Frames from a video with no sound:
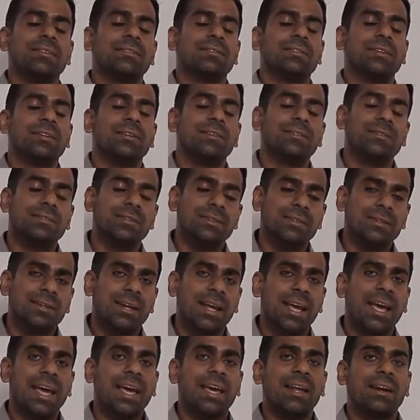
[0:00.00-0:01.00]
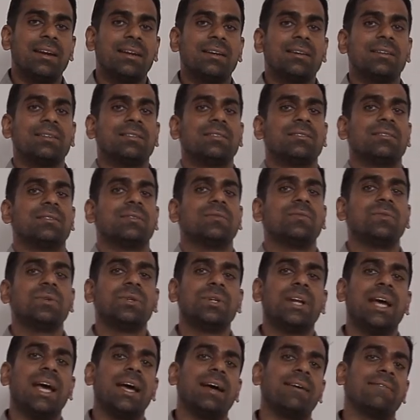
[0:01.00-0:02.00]
certain errors
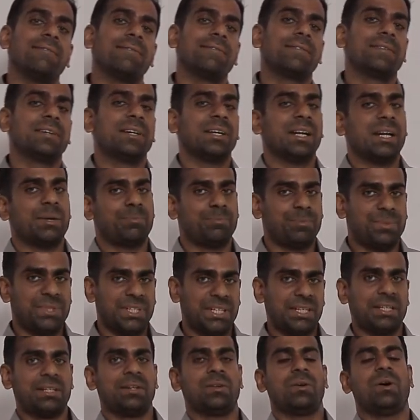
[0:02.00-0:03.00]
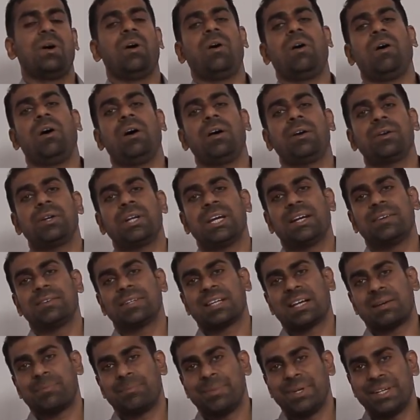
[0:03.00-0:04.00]
would have crept in or you
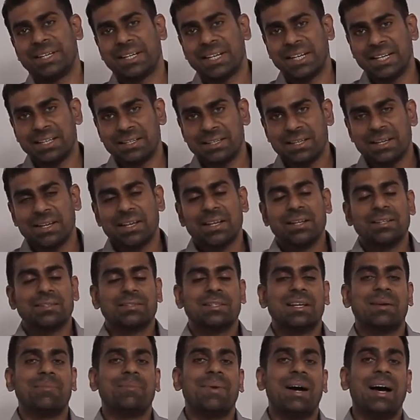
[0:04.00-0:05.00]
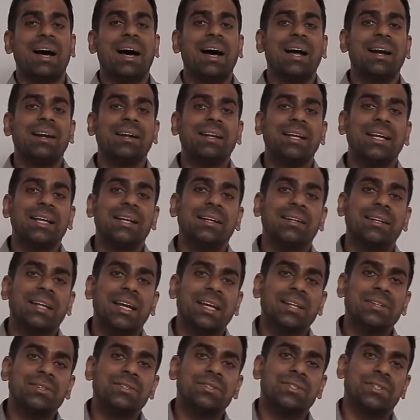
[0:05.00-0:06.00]
have committed some
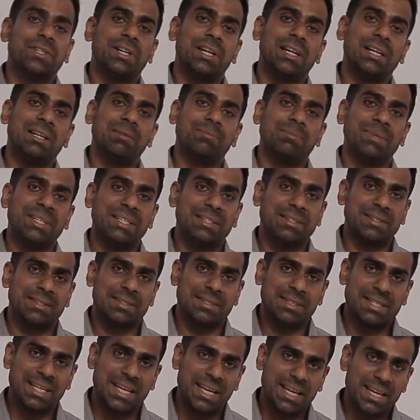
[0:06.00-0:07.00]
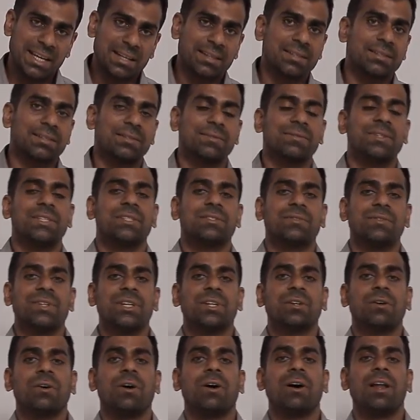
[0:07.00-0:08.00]
unintentional mistakes which we
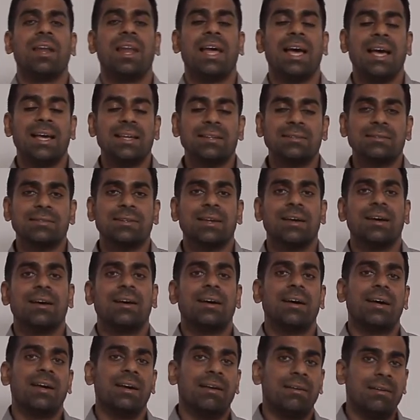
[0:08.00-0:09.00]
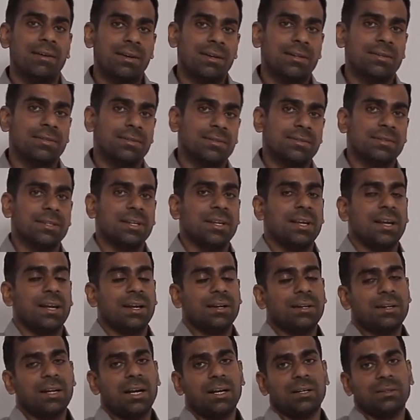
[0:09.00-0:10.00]
call as errors.
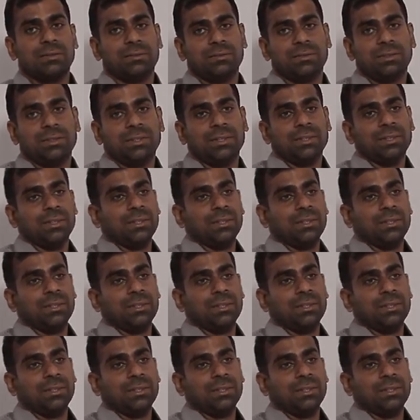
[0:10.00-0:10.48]
Now,